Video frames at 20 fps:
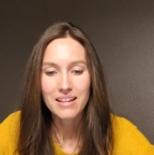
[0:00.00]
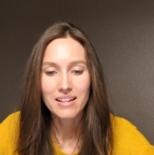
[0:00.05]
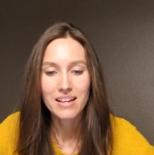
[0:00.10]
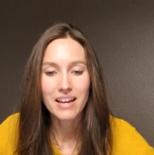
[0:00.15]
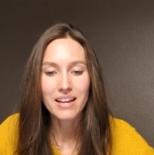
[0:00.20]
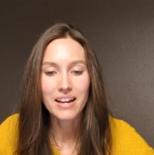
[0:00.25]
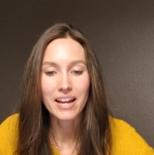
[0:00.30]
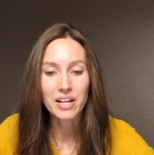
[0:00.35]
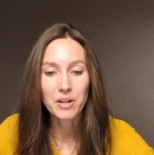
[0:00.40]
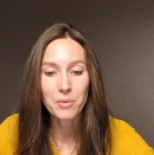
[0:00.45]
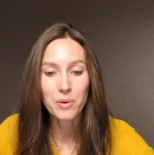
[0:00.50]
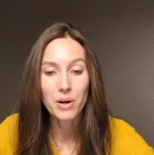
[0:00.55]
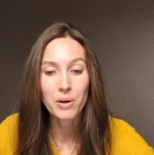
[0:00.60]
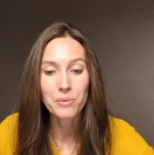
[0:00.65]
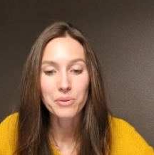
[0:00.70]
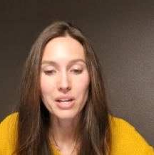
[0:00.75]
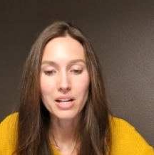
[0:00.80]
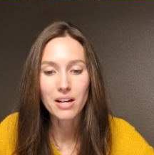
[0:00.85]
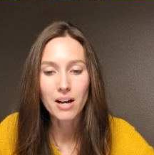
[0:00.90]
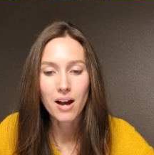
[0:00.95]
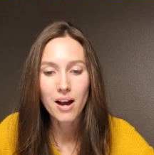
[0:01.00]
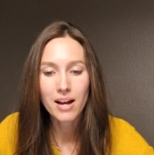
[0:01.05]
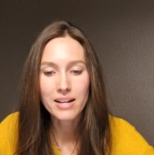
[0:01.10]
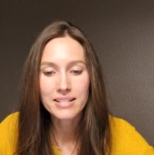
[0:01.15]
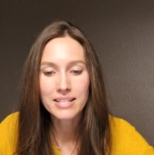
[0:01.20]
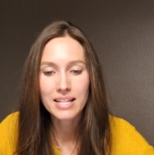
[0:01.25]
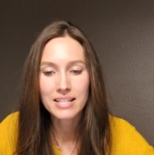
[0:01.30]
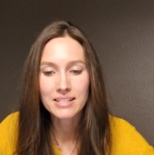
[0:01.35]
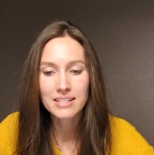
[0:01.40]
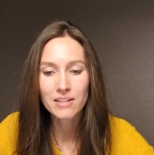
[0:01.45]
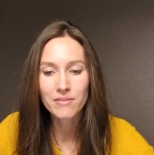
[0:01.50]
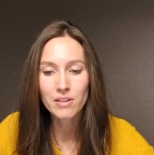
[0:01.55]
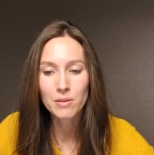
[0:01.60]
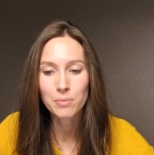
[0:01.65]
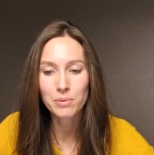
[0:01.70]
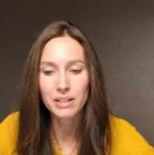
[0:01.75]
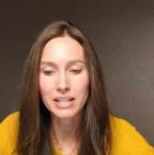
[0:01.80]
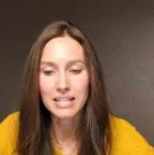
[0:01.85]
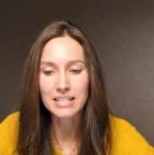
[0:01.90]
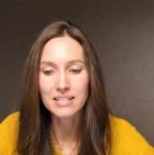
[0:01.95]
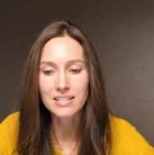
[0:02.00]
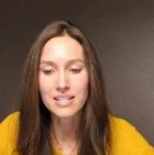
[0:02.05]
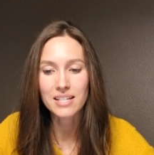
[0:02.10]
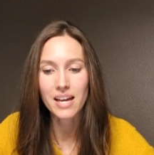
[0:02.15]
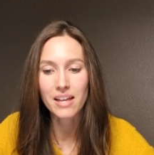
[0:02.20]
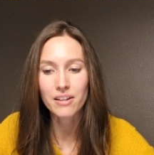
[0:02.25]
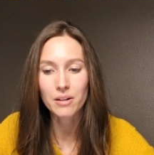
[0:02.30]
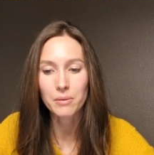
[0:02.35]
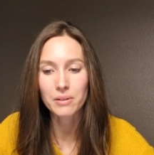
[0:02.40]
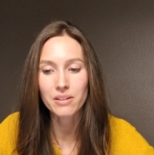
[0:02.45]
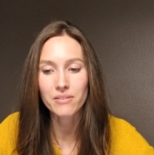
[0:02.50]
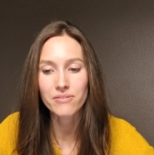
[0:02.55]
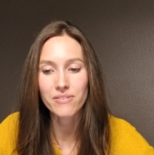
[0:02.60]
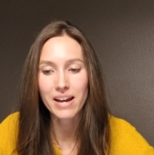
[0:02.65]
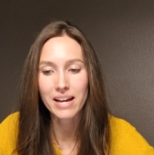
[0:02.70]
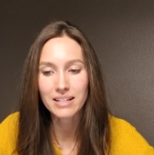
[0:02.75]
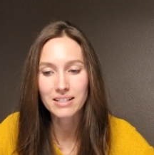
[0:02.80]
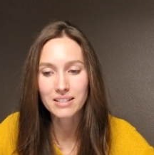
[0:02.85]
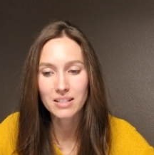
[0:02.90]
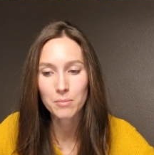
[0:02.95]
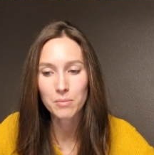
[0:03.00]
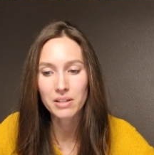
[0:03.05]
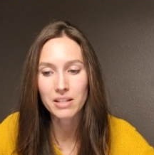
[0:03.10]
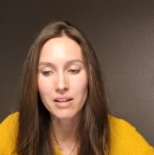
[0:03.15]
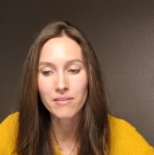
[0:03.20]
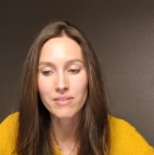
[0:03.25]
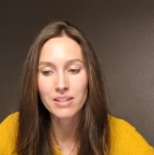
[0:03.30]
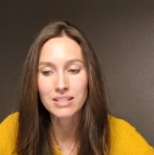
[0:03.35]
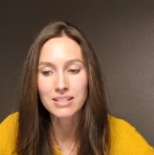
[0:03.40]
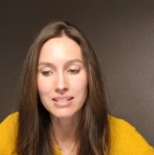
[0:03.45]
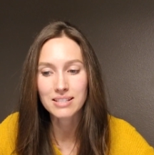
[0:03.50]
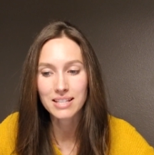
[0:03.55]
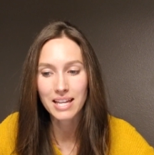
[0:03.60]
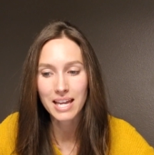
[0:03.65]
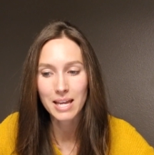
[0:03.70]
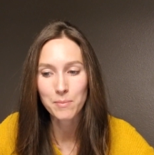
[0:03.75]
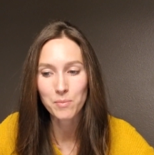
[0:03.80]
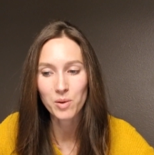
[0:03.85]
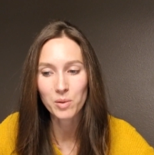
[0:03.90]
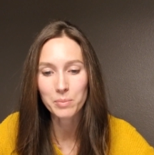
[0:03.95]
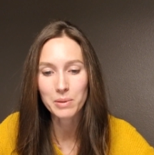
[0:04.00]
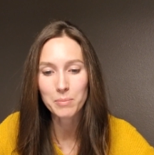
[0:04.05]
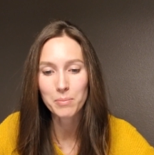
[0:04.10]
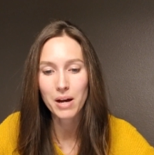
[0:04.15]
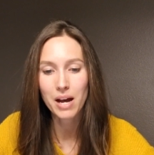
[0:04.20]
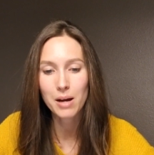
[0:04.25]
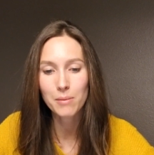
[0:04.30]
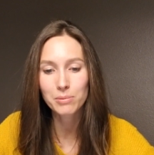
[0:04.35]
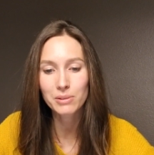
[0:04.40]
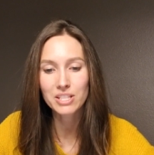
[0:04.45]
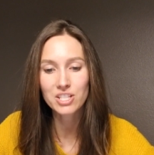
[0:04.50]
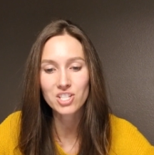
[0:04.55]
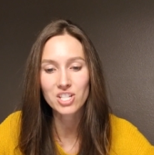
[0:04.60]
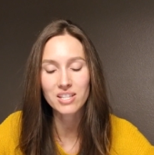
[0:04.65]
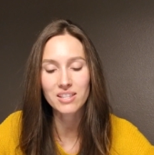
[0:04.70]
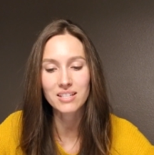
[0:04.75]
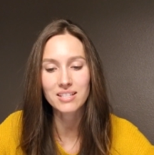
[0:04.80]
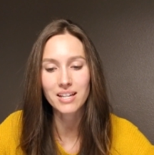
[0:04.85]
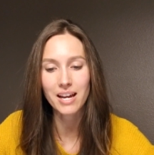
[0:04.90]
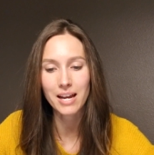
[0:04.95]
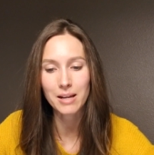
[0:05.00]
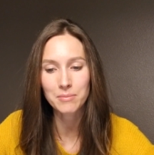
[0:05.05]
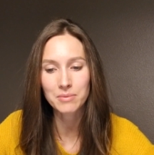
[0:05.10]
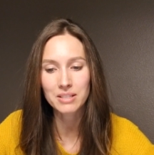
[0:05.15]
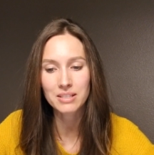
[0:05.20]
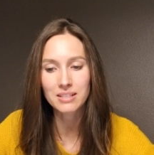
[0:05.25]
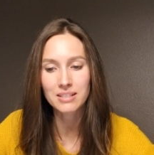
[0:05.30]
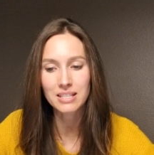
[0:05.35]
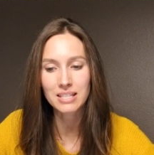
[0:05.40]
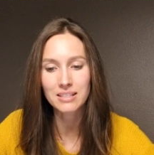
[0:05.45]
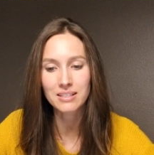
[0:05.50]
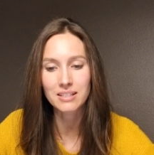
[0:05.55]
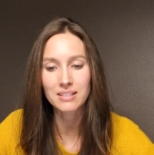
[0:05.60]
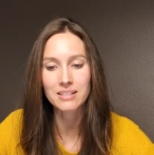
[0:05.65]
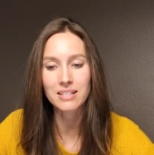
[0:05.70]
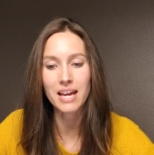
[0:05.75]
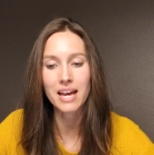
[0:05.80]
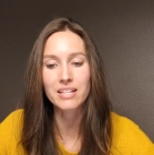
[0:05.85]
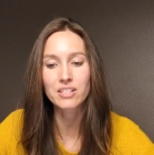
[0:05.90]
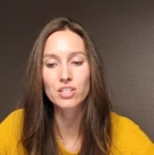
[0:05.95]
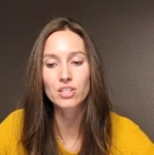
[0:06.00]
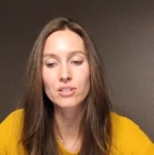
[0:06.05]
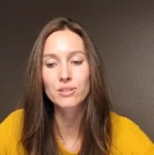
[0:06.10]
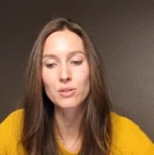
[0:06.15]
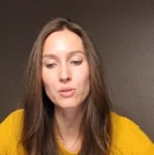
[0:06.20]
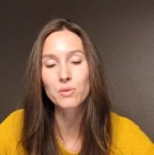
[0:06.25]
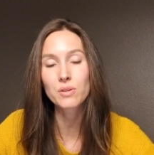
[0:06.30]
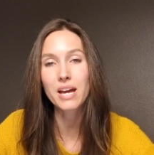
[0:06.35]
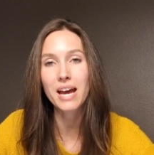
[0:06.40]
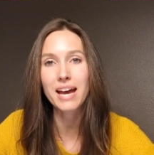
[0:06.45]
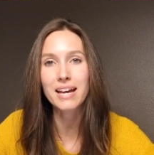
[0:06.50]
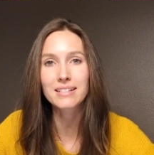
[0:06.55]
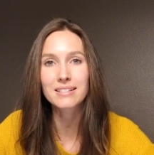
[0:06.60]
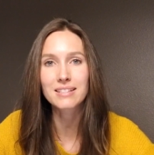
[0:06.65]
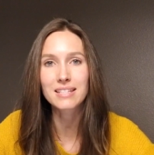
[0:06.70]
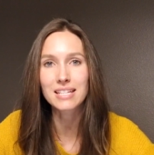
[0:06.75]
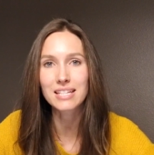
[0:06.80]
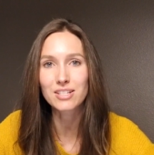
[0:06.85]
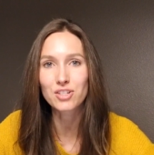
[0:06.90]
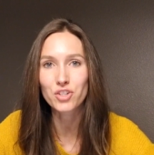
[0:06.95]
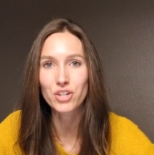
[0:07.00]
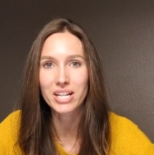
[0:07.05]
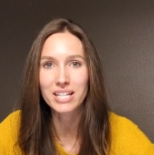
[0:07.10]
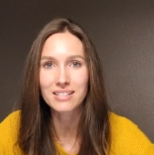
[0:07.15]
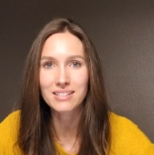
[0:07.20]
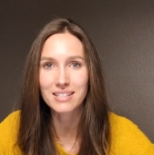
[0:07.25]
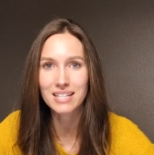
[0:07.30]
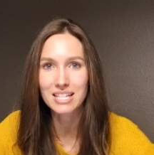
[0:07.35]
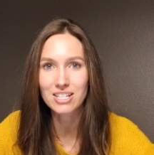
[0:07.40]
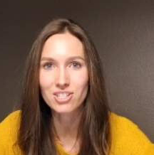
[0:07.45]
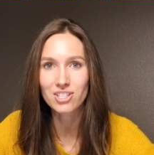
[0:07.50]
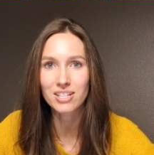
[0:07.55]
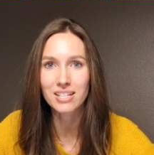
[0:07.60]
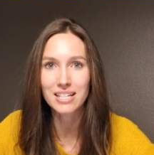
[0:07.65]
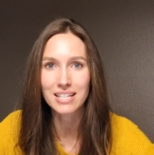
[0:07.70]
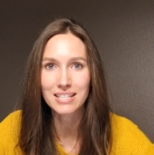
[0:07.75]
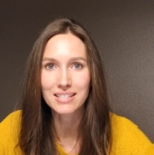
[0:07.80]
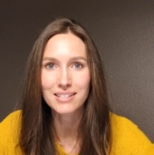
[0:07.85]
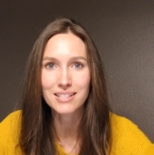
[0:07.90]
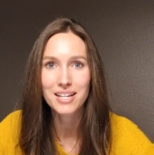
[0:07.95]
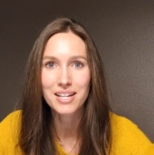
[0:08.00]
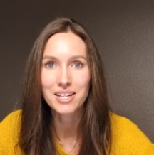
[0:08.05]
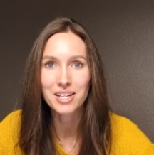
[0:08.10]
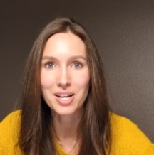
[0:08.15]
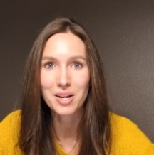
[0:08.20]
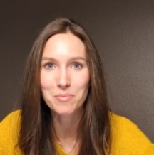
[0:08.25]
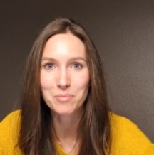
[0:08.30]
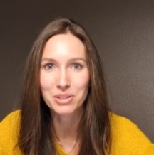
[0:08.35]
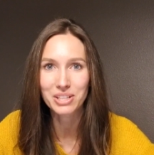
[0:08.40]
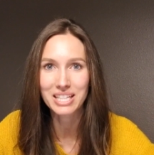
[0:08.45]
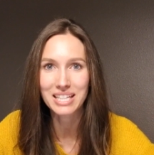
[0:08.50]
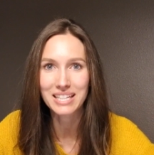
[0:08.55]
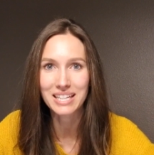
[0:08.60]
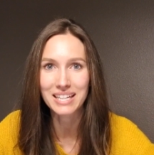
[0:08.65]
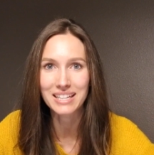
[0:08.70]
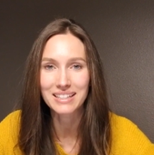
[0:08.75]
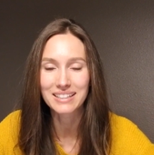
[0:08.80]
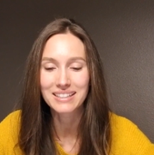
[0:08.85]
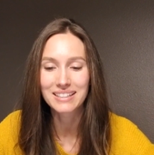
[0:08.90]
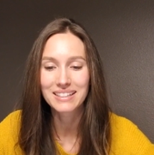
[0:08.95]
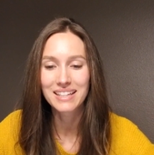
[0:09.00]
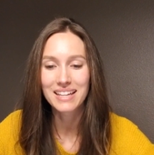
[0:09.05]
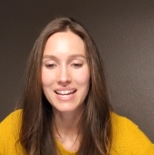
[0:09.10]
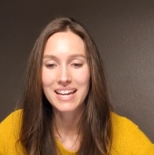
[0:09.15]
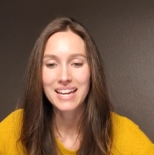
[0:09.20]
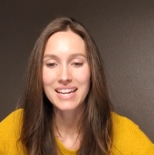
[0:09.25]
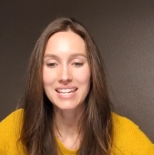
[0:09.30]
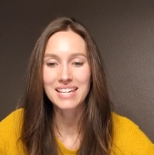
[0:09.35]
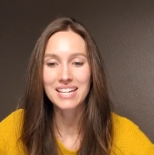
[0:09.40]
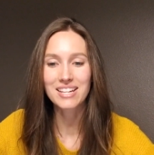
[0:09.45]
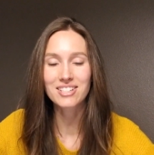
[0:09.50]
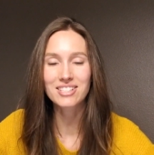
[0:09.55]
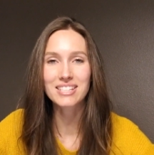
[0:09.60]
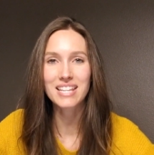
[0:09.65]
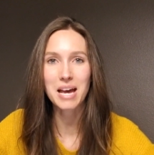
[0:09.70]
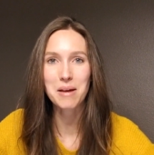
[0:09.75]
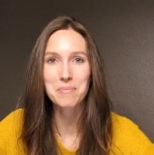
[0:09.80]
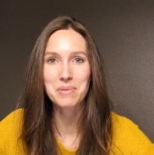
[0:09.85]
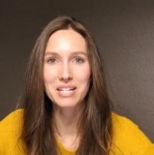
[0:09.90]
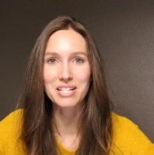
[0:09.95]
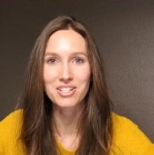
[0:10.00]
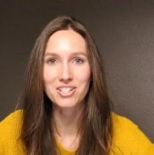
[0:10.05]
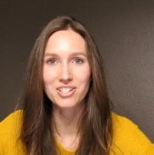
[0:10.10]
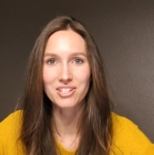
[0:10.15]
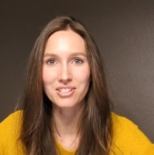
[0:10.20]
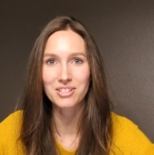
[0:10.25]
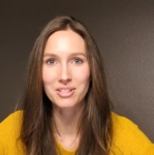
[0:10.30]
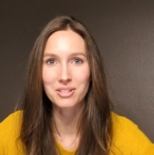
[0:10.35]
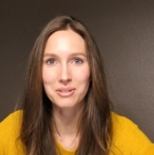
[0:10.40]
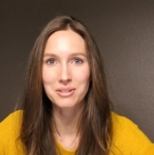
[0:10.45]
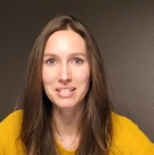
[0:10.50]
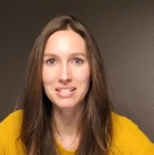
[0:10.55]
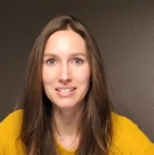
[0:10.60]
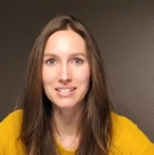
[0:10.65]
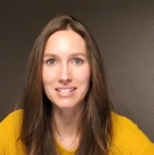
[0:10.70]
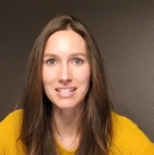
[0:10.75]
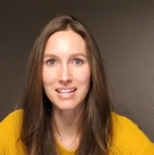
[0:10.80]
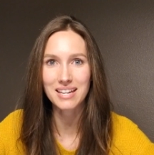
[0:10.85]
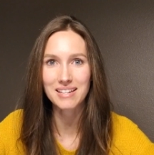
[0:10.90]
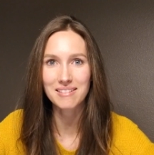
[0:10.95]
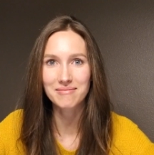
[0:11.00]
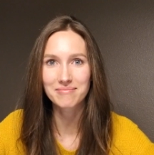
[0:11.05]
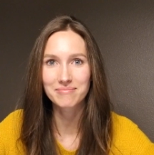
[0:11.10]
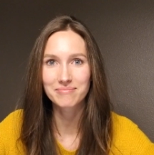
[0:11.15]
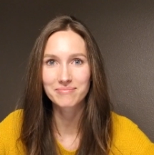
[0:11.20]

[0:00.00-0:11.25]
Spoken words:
And I quote, "The contents of the plates, together with a facsimile of the same, will be published in the Times and Seasons as soon as the translation is completed." Here's that picture so you can see it.